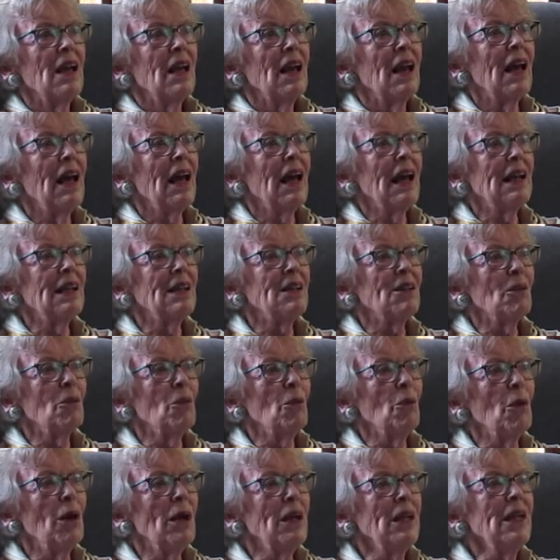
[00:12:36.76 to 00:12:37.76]
And
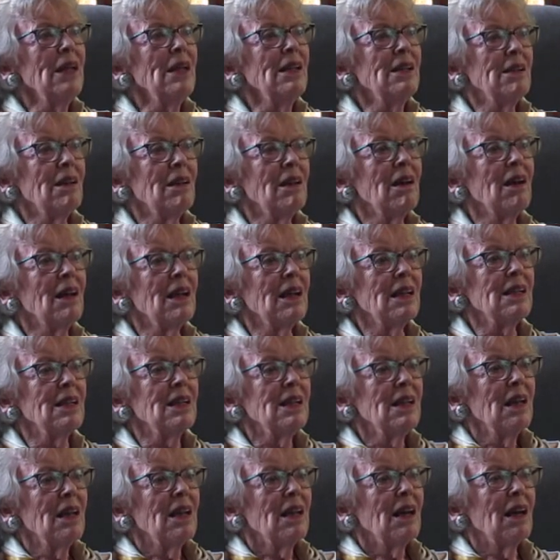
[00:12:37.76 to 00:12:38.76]
when he died,
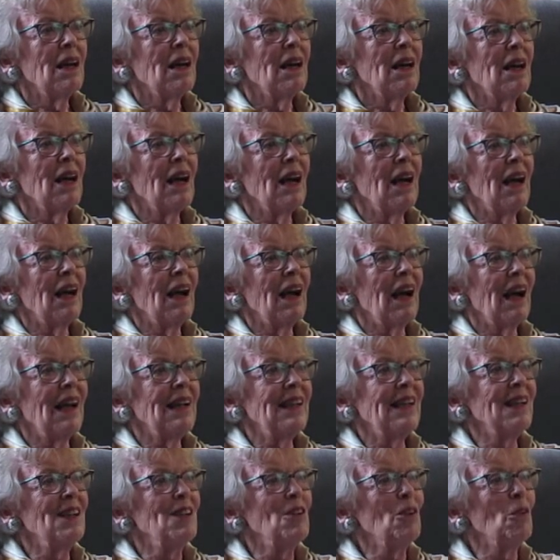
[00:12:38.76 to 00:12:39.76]
I
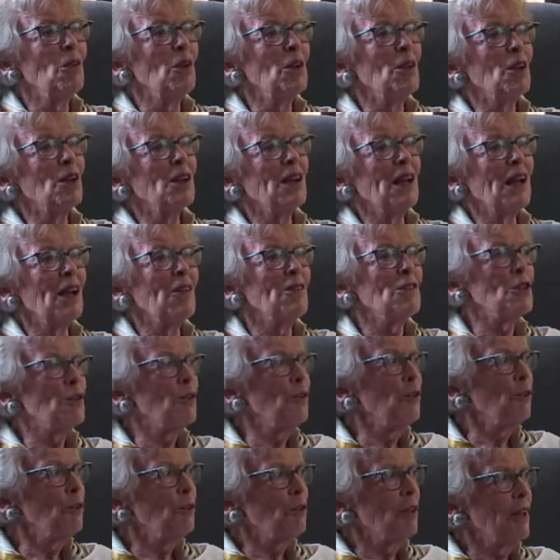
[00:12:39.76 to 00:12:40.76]
didn't know whether to have his
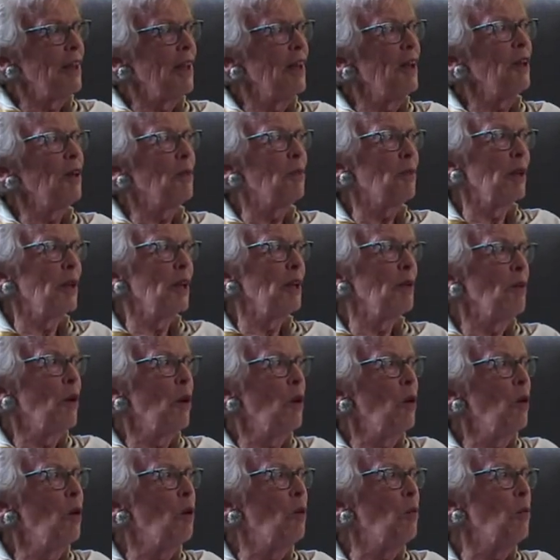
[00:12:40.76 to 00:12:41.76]
funeral here, bring him
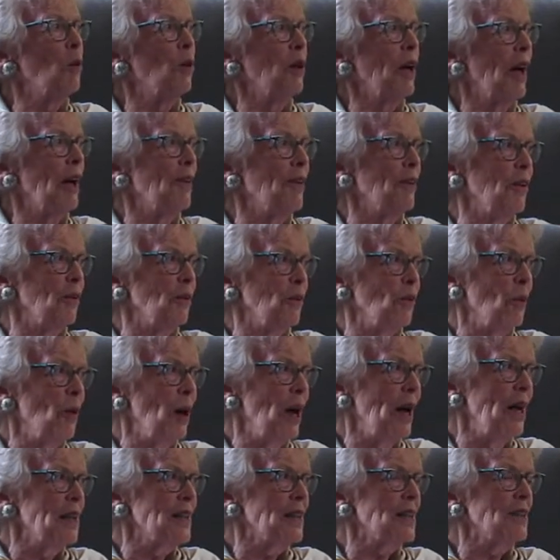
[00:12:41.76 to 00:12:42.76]
home, or have it out
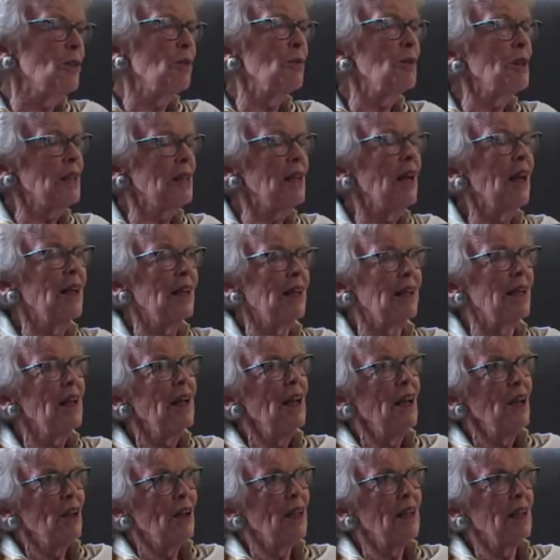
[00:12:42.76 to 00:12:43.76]
west. So we decided
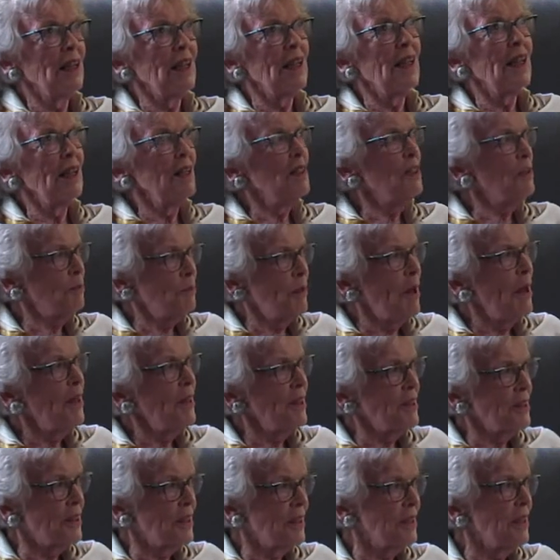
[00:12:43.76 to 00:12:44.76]
he spent
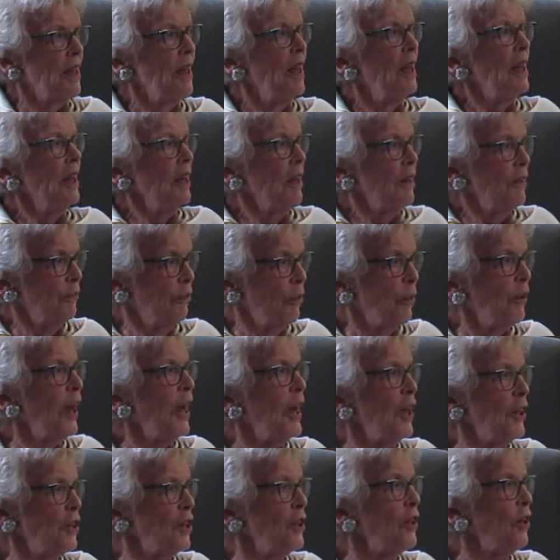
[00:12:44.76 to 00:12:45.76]
his
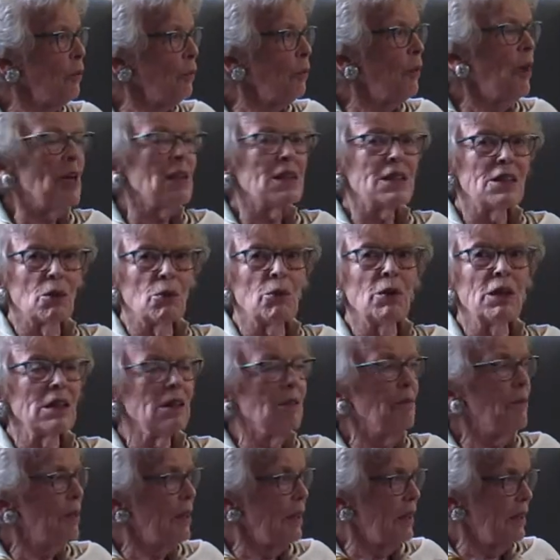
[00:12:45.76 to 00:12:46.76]
vocation out west, that
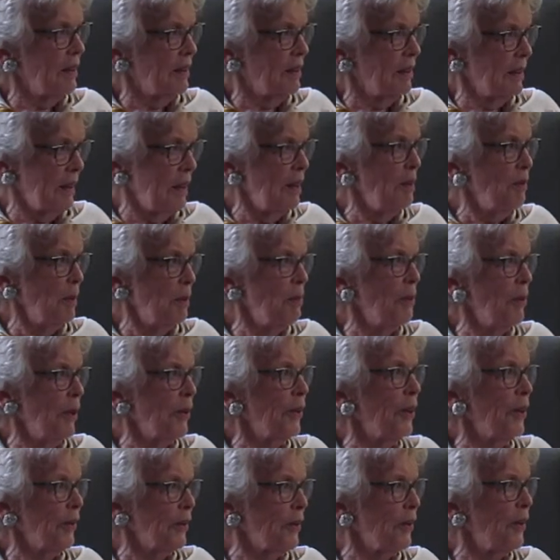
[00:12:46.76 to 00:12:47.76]
he'd be
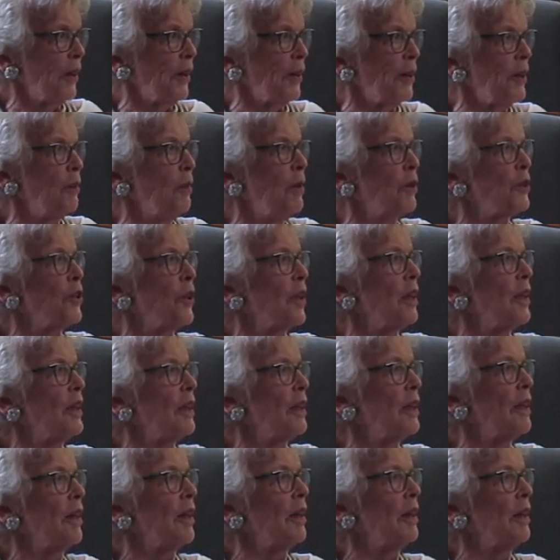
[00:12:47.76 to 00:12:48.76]
buried out there in the
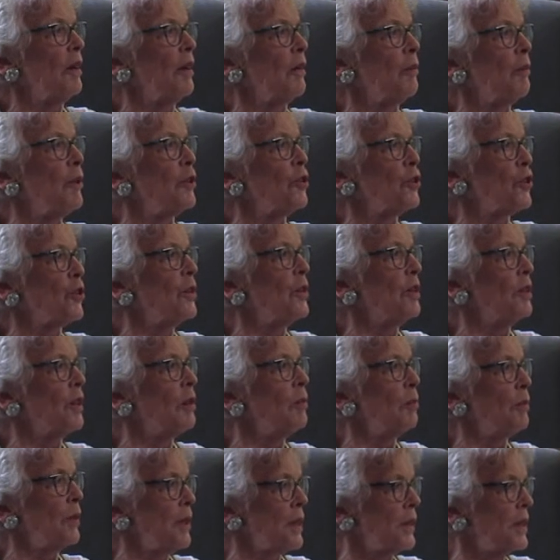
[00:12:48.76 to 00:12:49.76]
mission
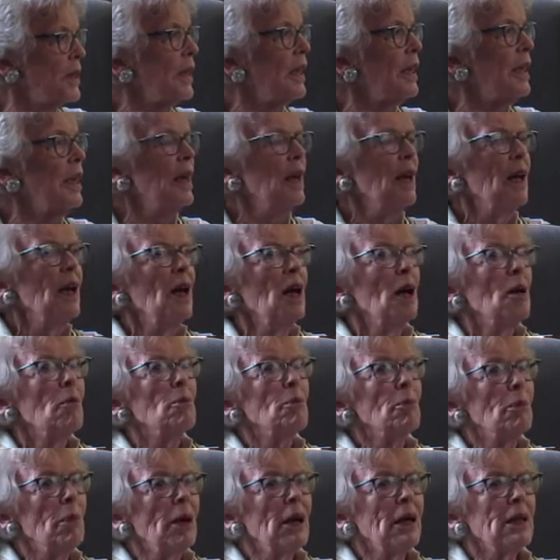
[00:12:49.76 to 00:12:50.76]
in BC.
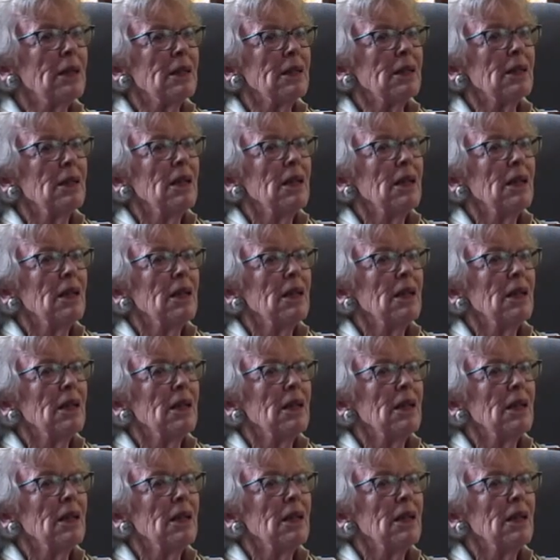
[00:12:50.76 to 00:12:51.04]
But